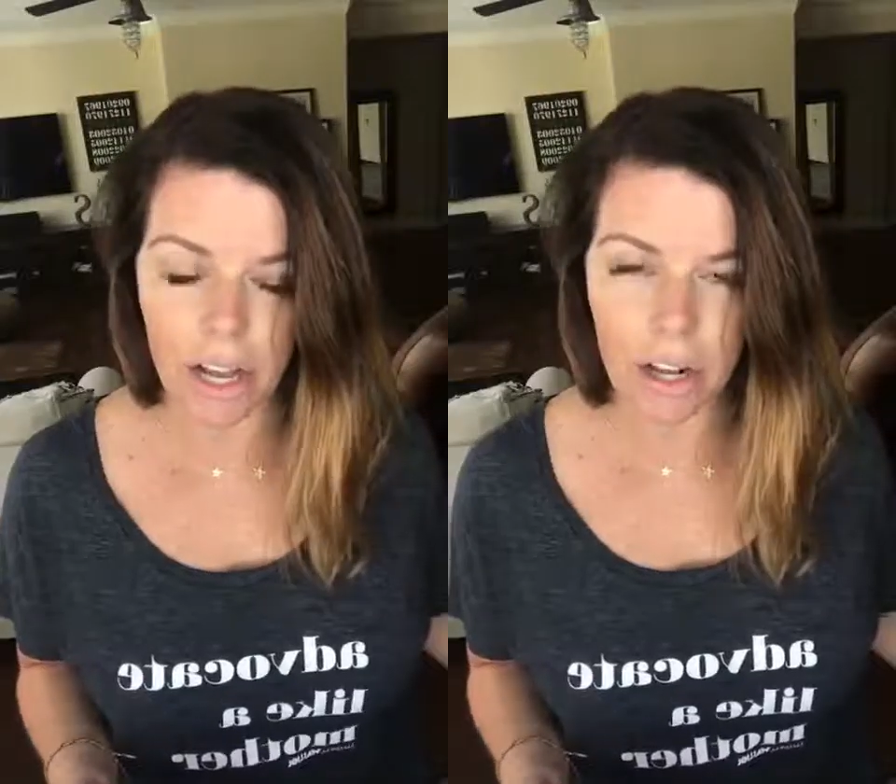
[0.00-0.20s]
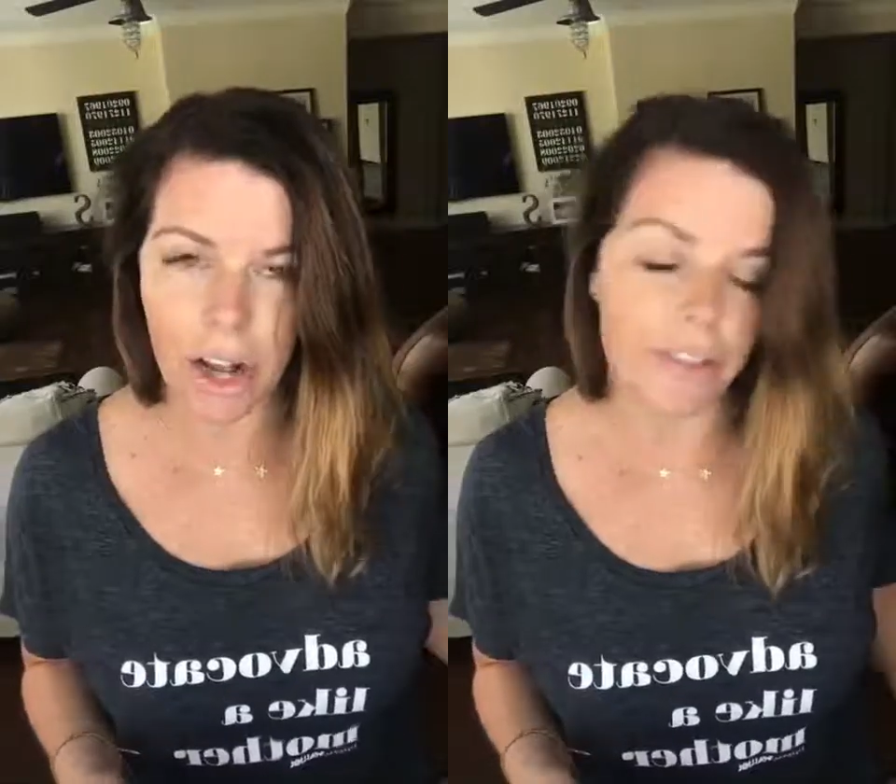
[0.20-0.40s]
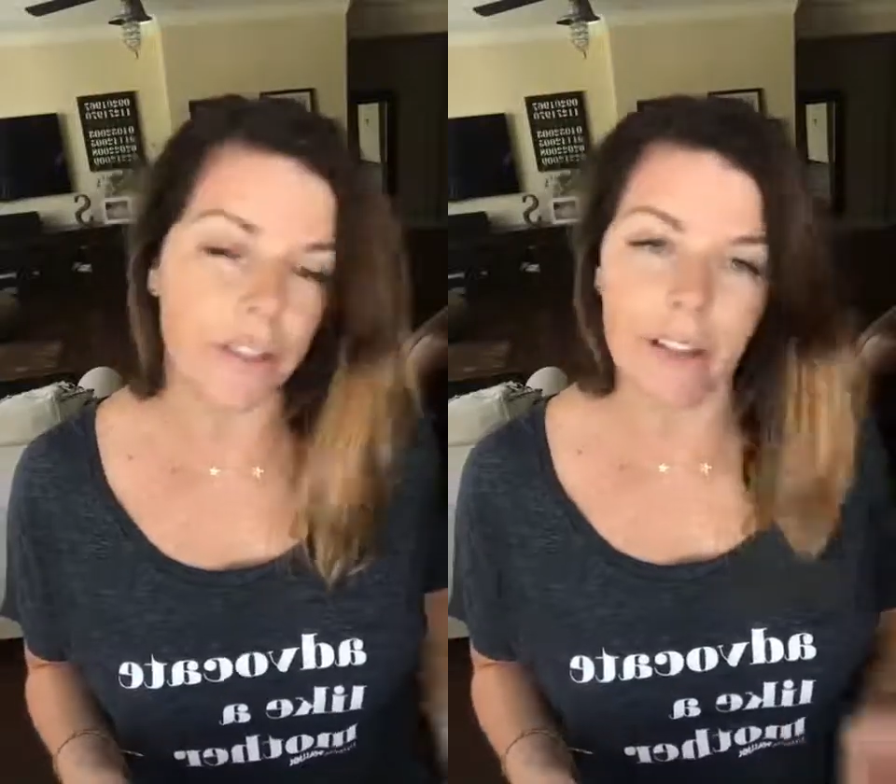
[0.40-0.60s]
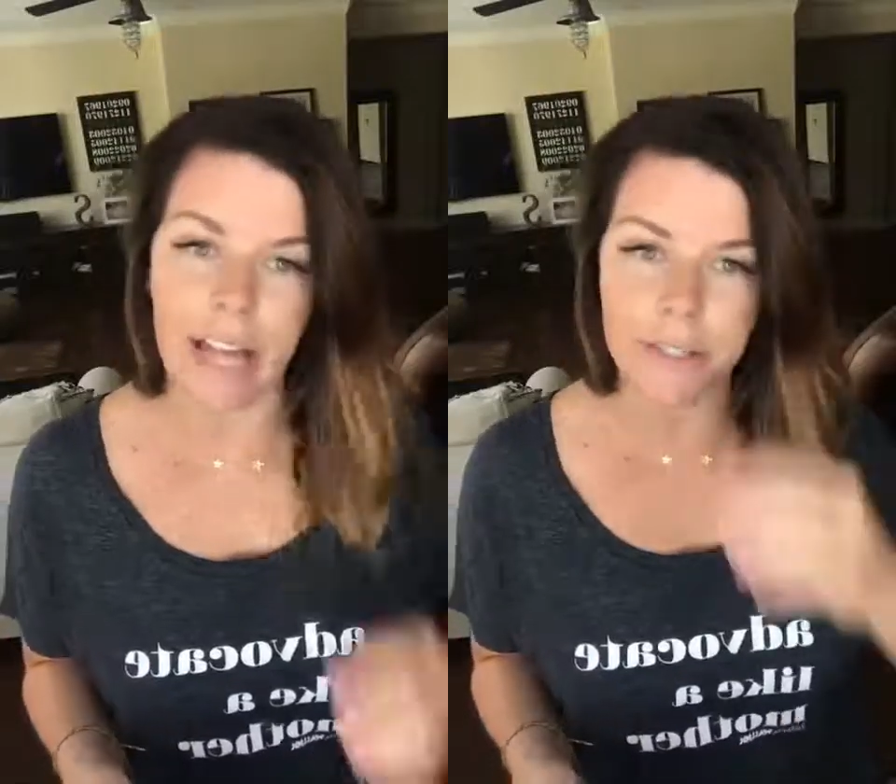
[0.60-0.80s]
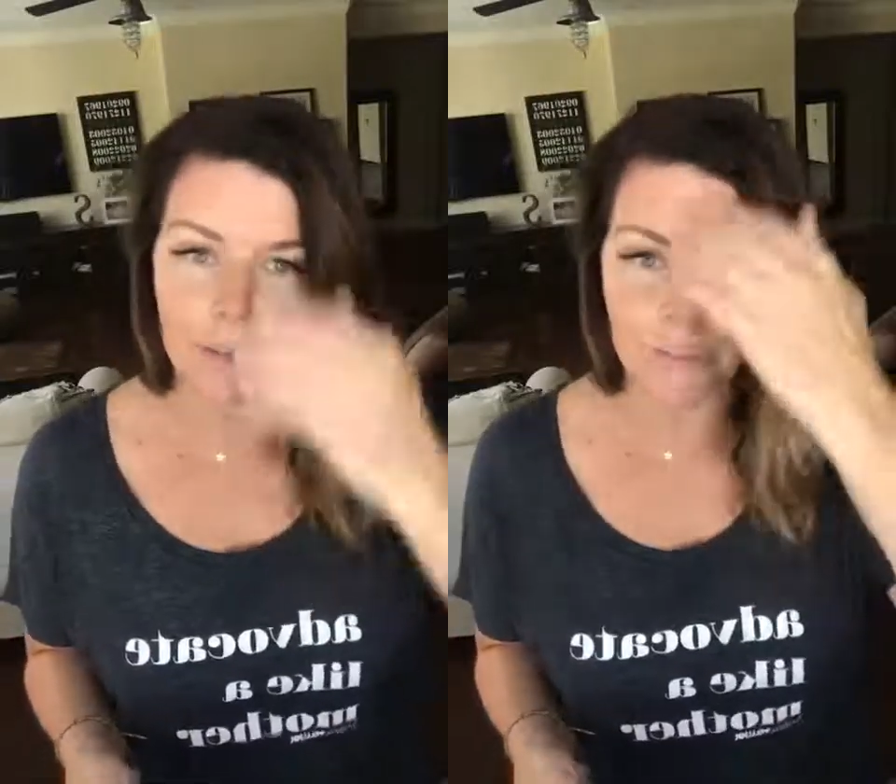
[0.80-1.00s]
called the
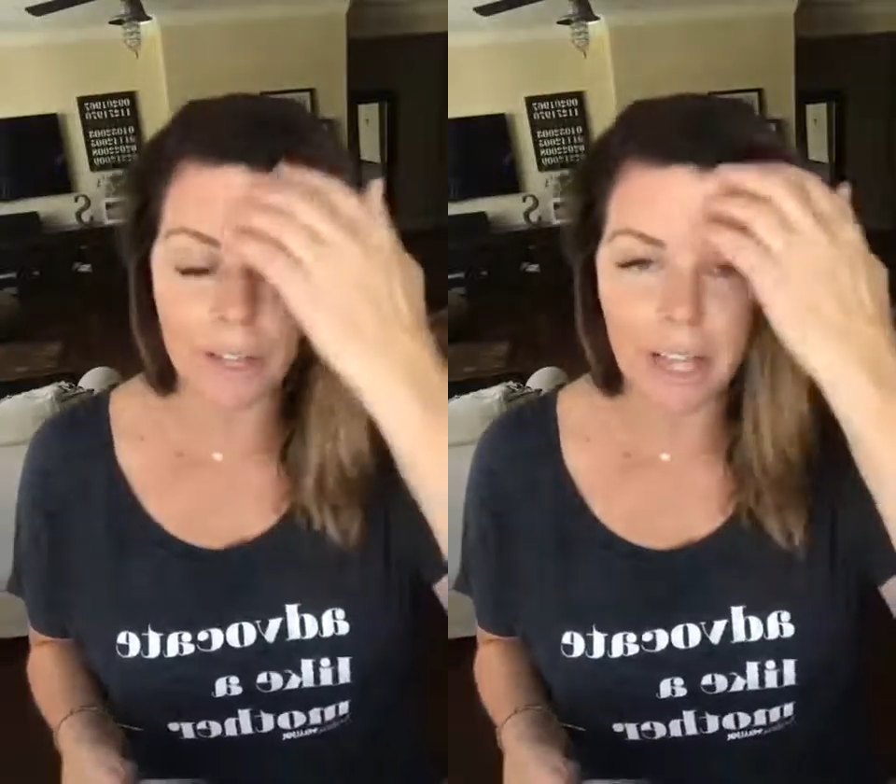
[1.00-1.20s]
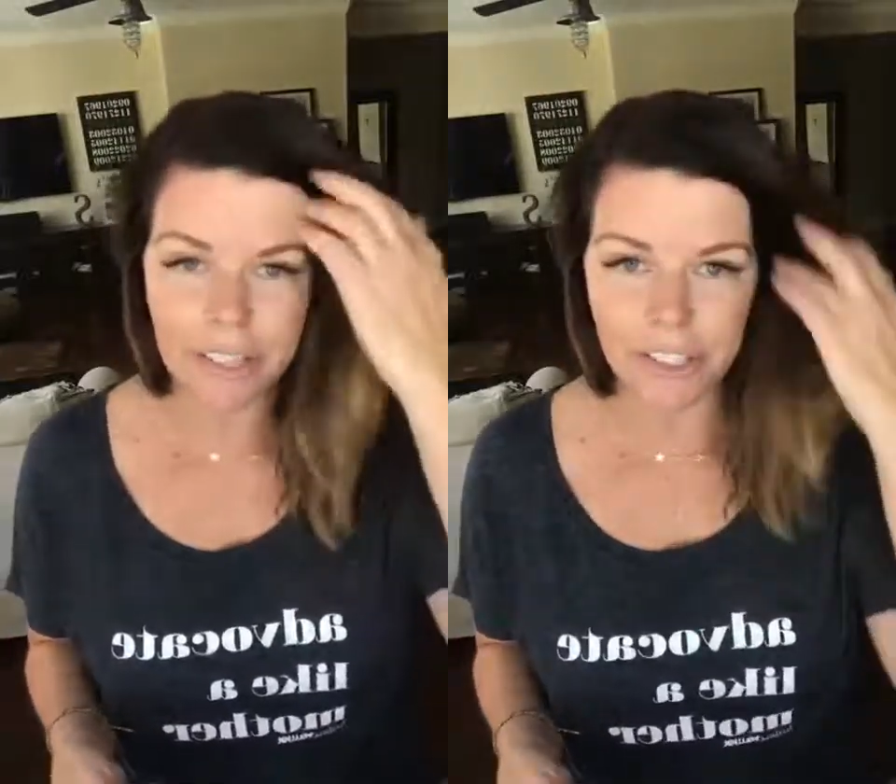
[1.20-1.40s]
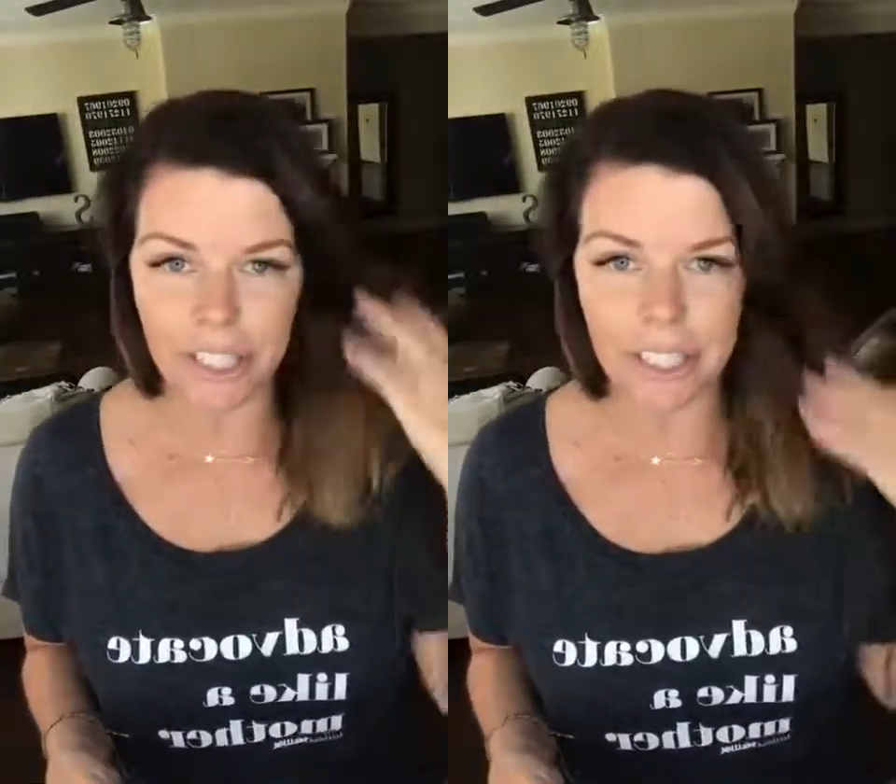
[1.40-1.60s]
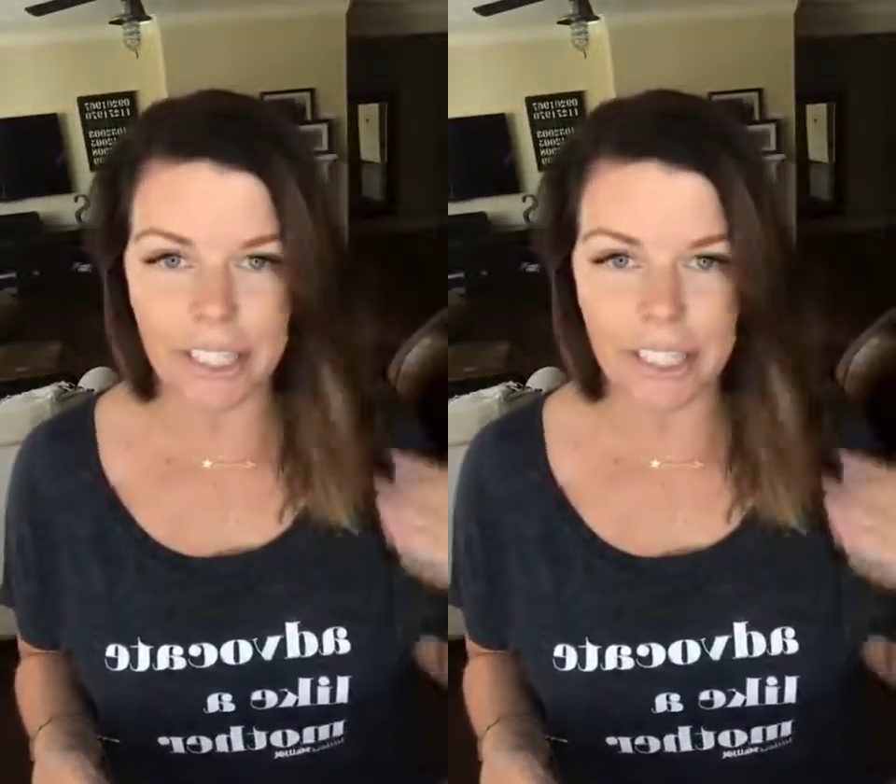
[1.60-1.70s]
Classroom Collection